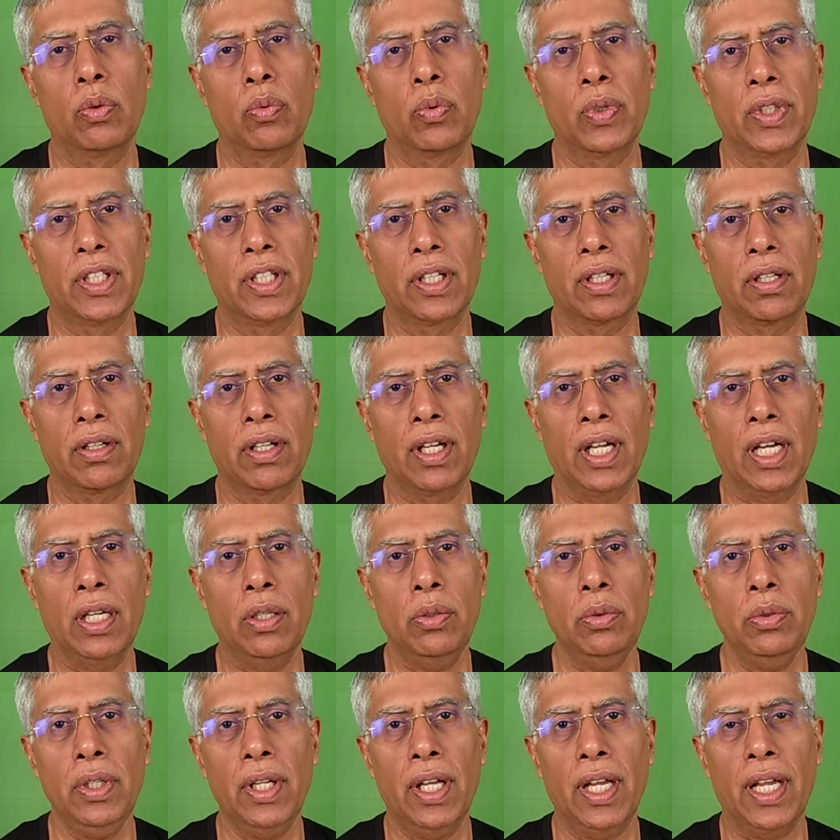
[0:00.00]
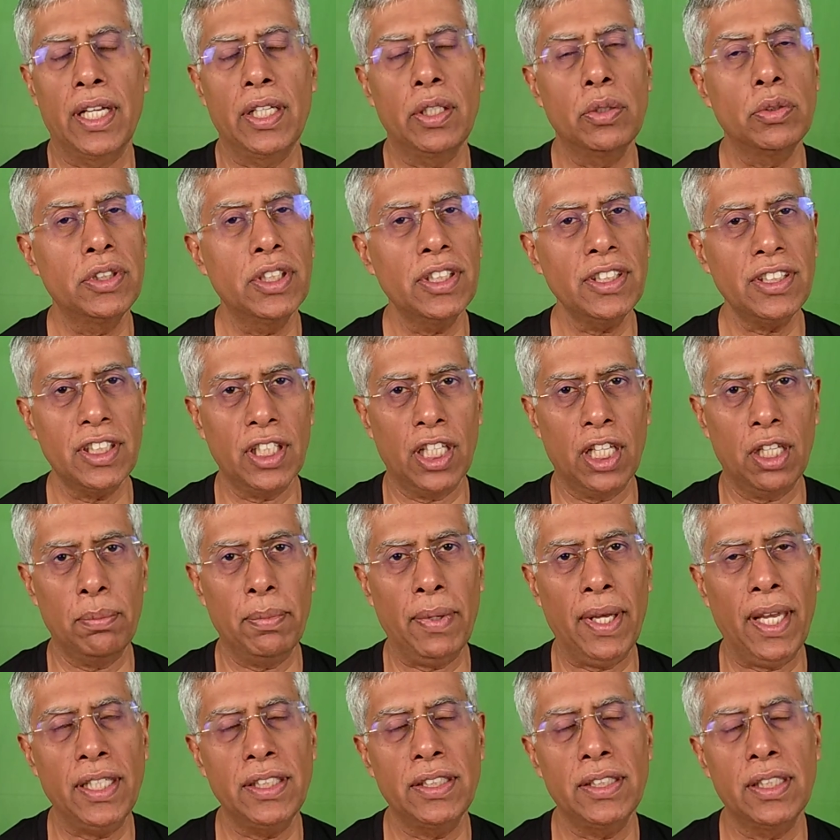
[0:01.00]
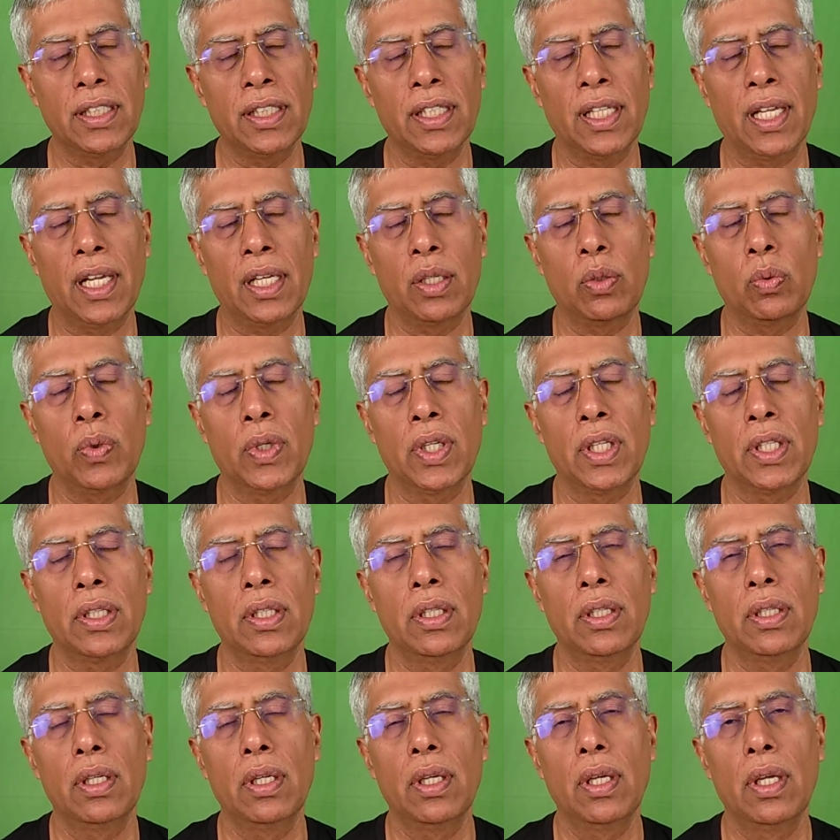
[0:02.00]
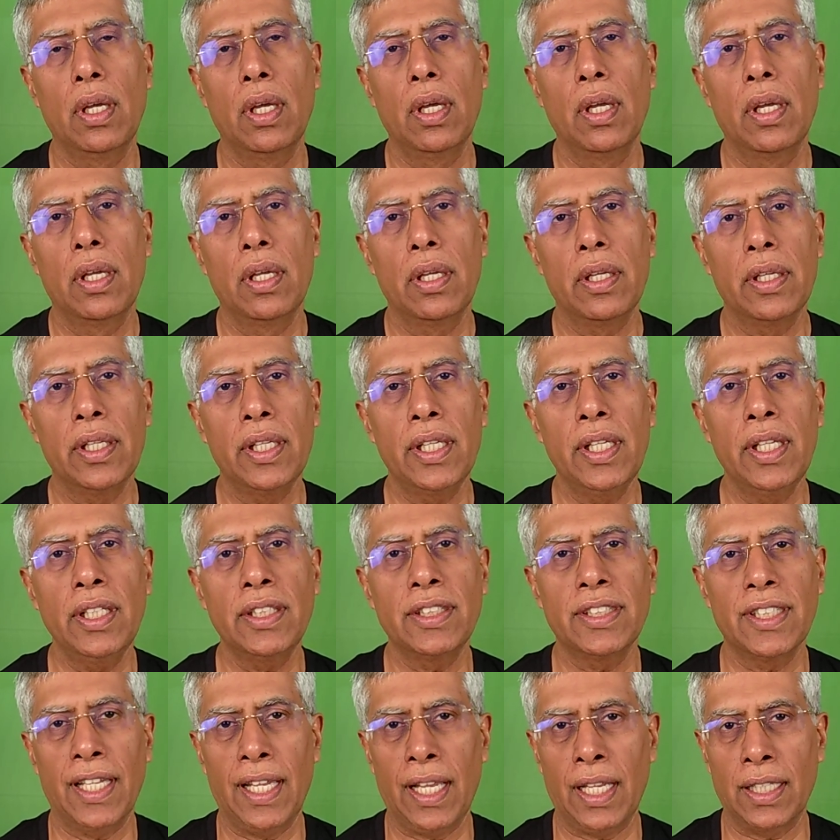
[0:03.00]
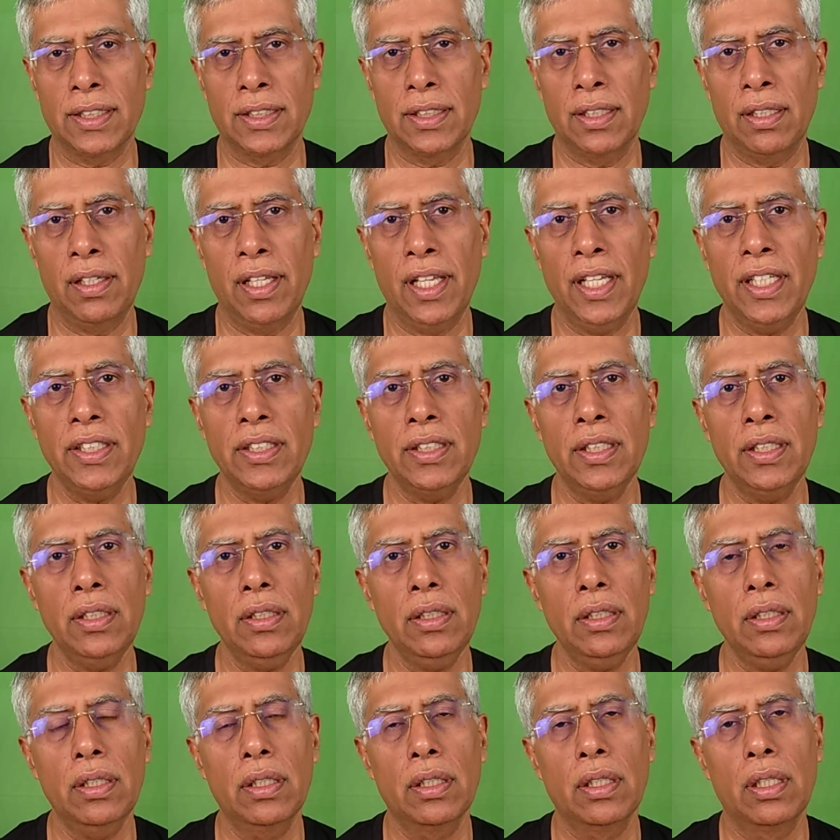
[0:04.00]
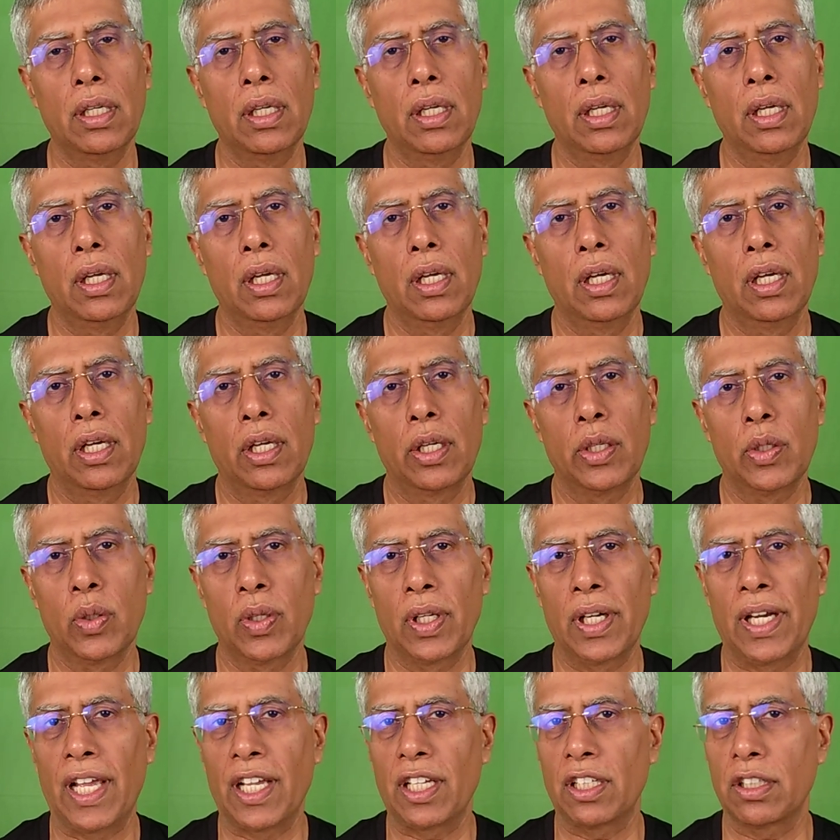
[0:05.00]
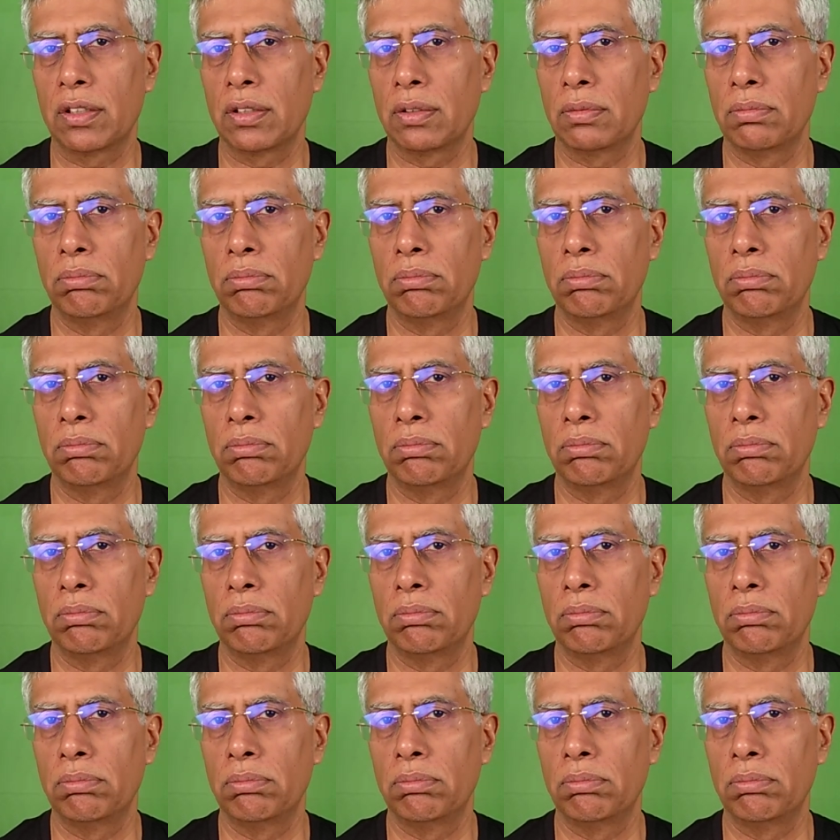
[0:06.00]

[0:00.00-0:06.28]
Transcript: with the ground, and you just imagine that with each exhalation you're like